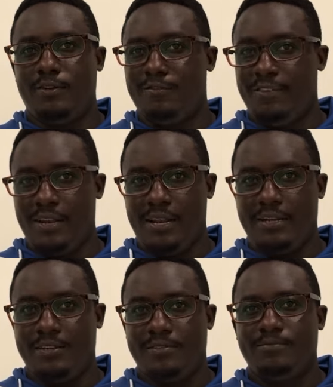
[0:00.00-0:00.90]
or
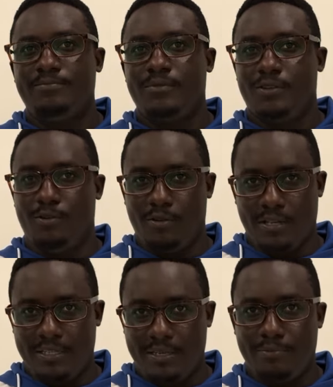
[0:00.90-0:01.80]
Finland. You know,
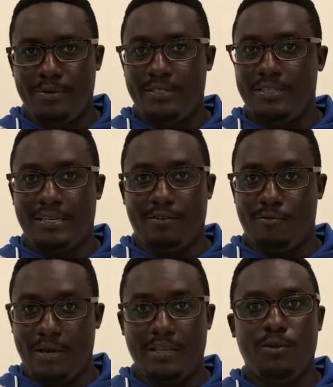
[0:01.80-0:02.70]
their temperatures are
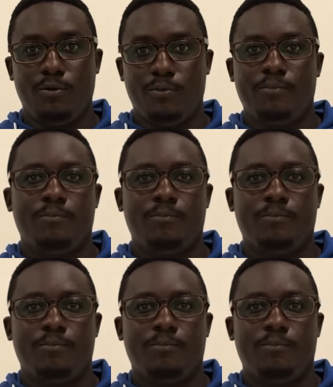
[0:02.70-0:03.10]
quite low.